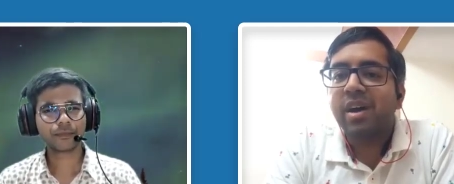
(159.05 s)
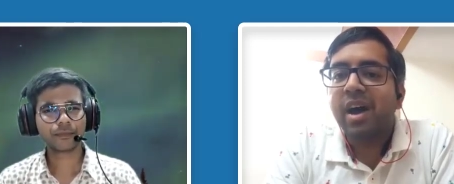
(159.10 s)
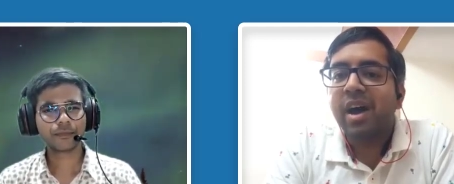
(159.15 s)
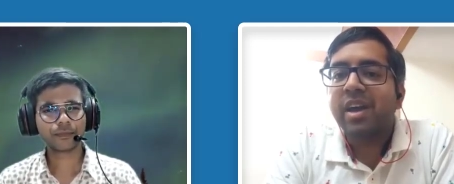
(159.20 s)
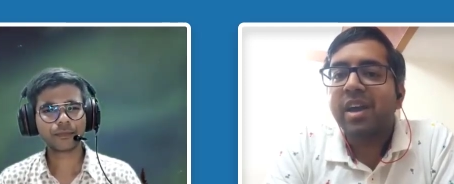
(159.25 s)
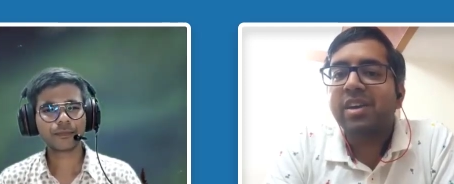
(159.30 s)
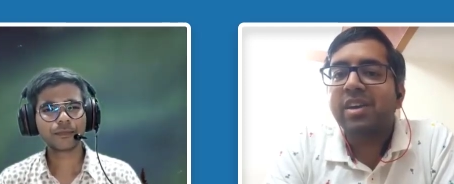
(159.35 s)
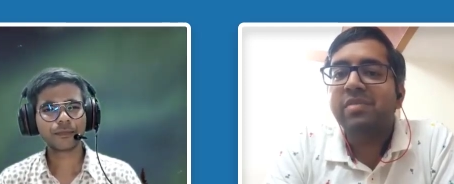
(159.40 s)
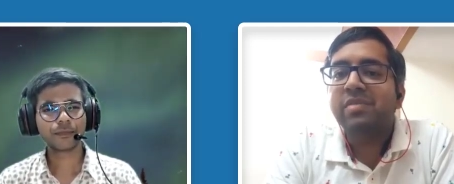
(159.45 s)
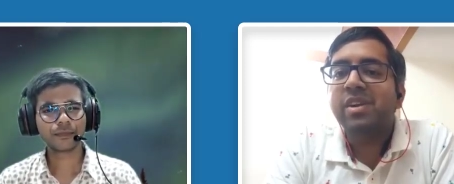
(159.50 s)

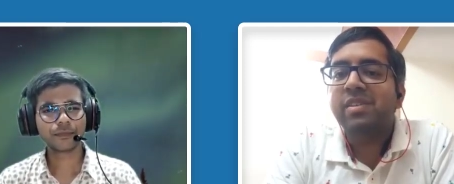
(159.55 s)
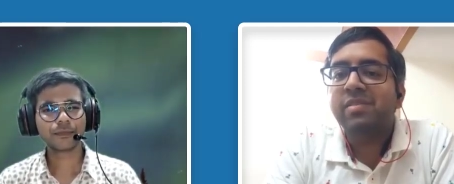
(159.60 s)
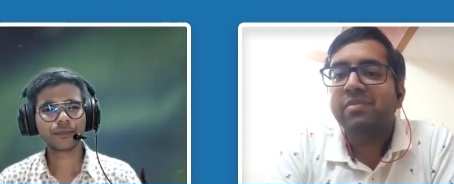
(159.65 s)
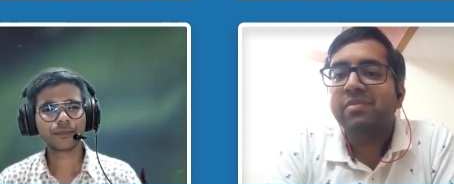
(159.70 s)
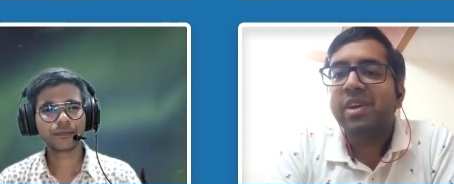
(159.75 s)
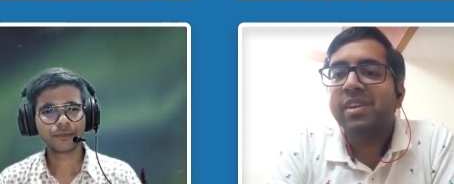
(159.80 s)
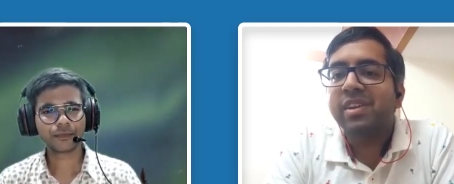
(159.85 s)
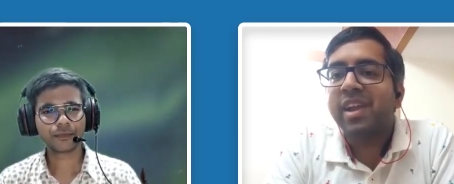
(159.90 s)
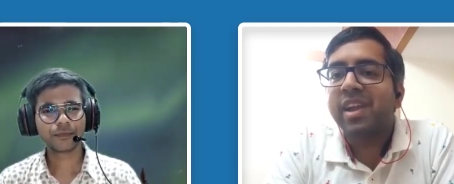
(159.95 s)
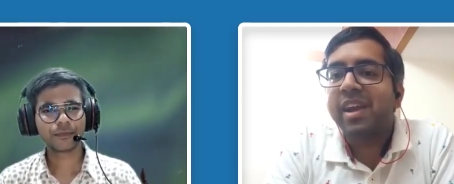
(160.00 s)
Speaker 1: i gave it
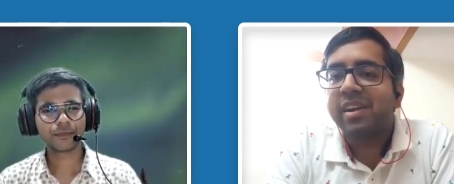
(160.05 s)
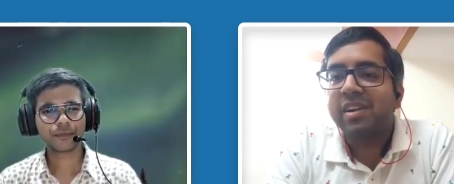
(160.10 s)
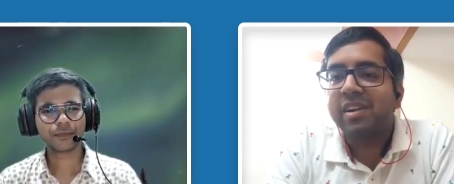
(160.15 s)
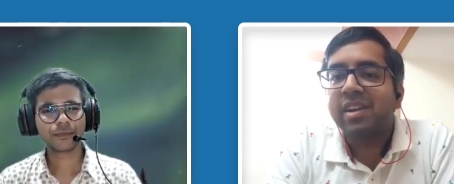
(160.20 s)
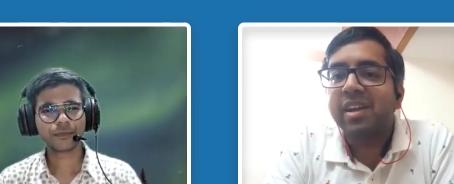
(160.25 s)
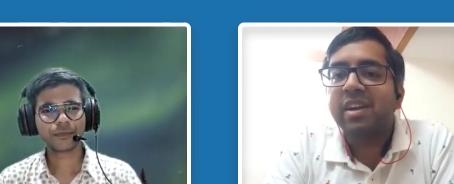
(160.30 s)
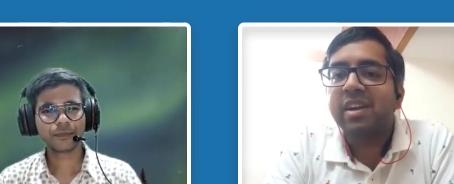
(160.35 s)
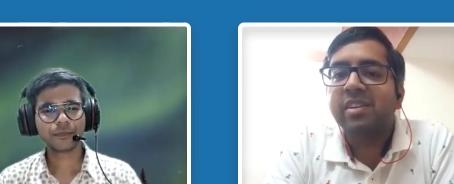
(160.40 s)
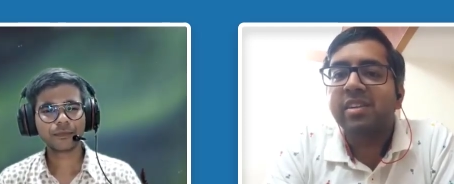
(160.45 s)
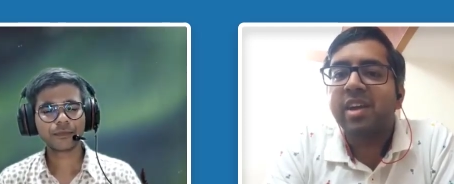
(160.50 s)
very
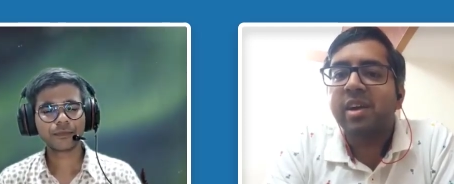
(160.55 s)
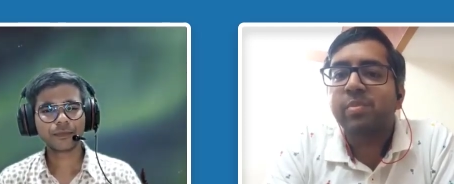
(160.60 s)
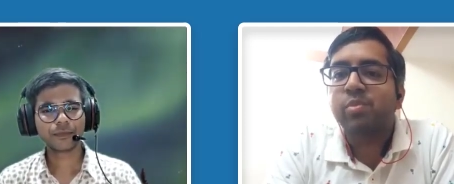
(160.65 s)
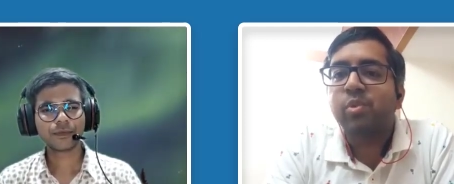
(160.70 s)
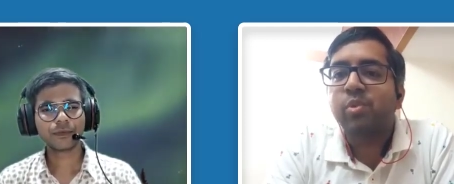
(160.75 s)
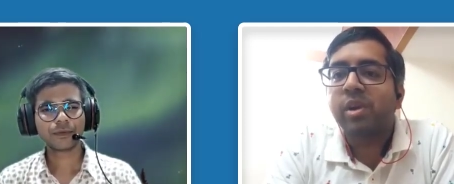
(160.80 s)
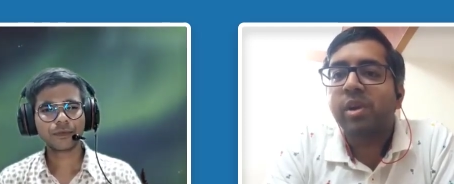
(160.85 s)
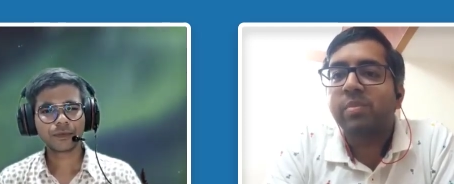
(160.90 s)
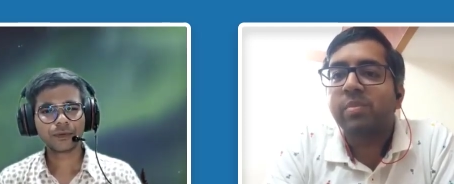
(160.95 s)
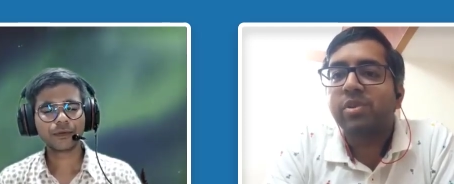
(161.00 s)
lightly at that
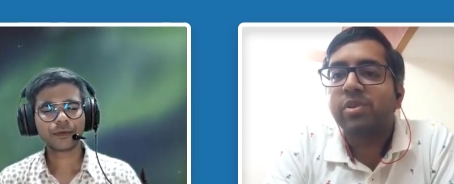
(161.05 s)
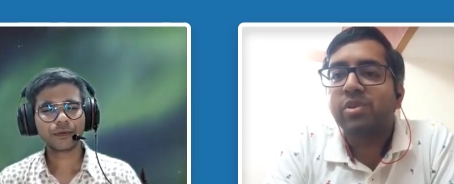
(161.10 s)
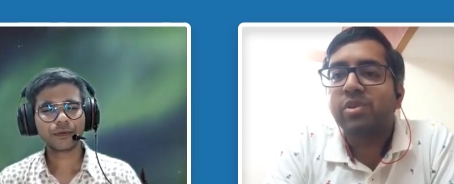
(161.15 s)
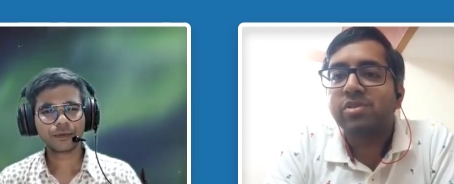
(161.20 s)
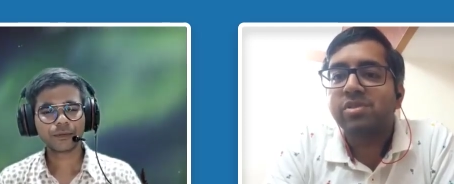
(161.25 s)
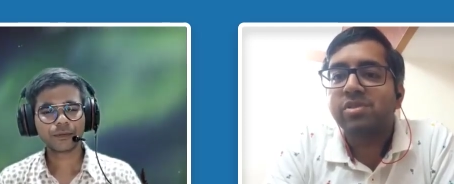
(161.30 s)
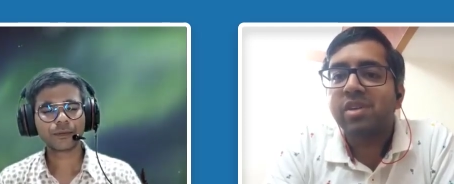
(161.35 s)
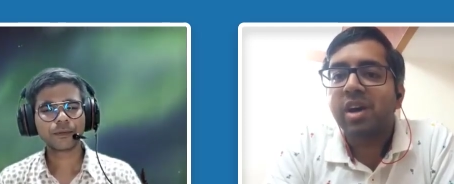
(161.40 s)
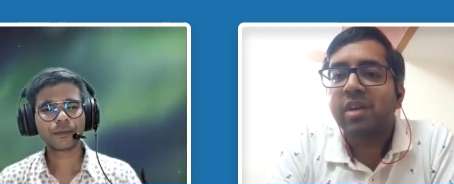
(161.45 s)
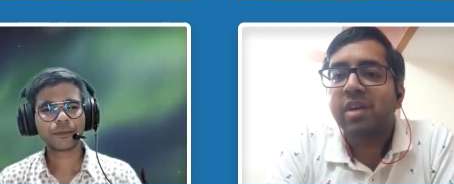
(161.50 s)
point
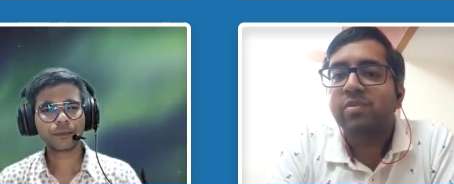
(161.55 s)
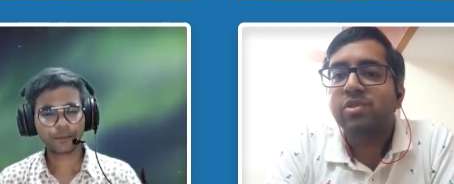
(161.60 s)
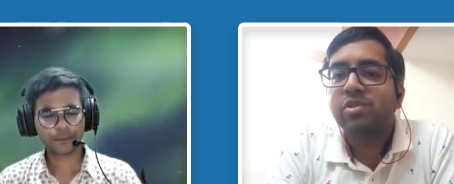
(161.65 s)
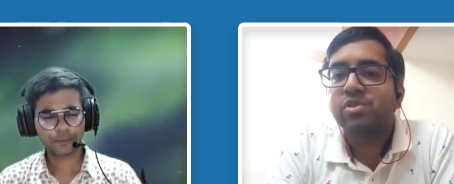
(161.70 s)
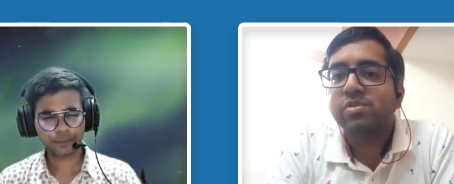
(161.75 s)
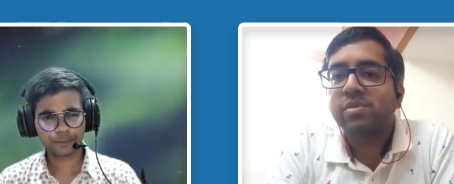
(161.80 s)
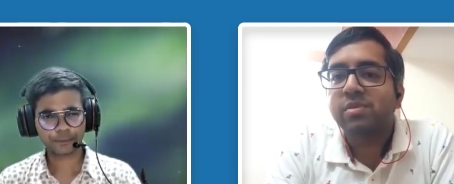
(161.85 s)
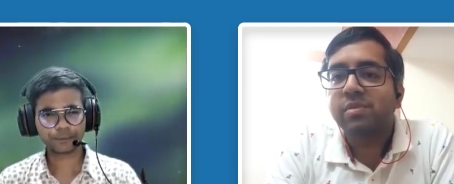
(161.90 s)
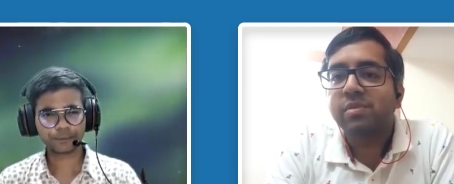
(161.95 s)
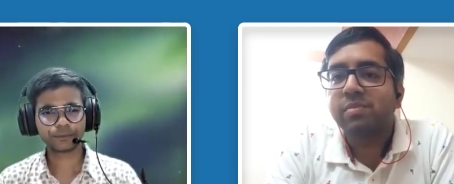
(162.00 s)
because i
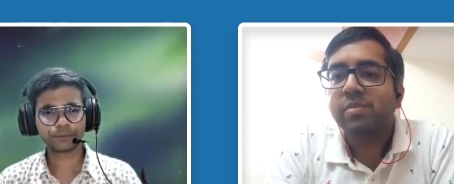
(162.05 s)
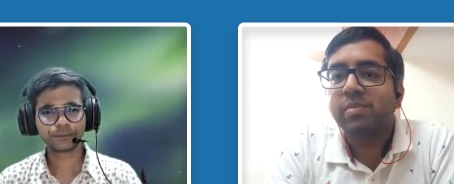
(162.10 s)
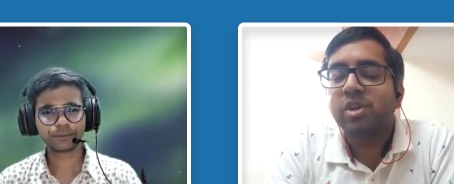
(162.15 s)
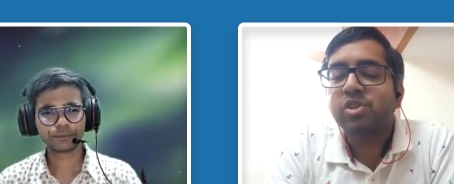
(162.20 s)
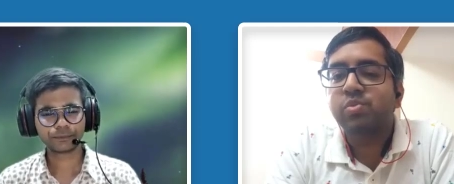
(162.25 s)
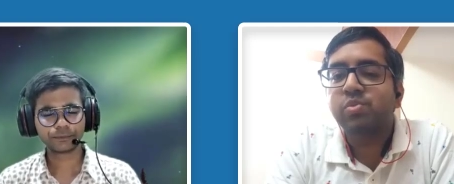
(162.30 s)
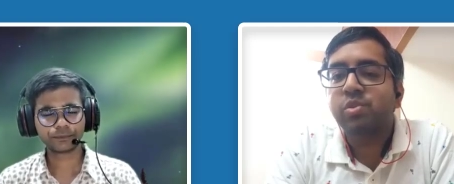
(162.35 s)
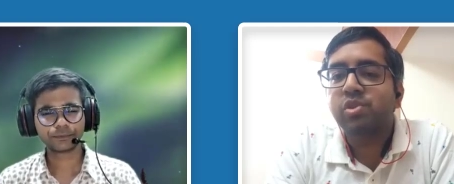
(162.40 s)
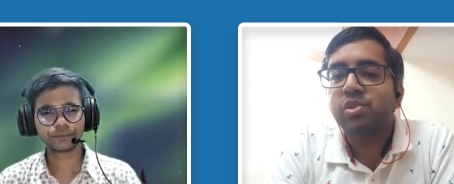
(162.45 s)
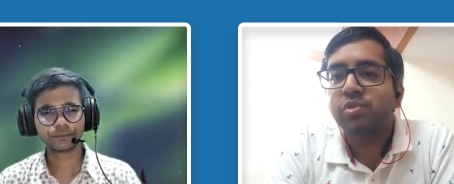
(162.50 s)
was
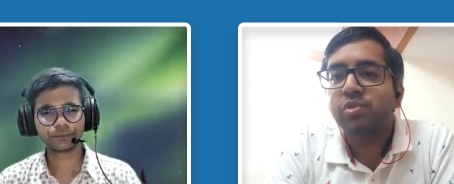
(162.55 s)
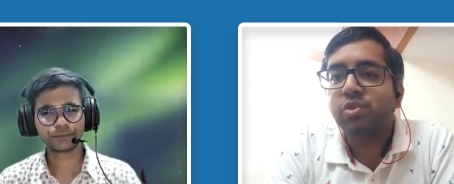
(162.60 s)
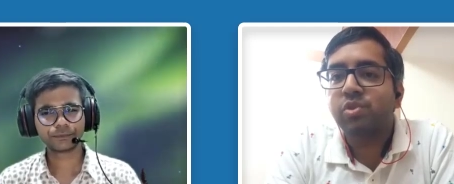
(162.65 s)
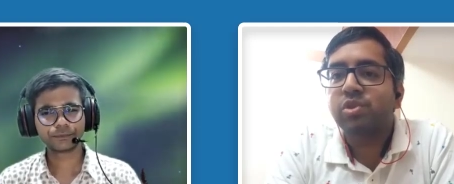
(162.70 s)
much more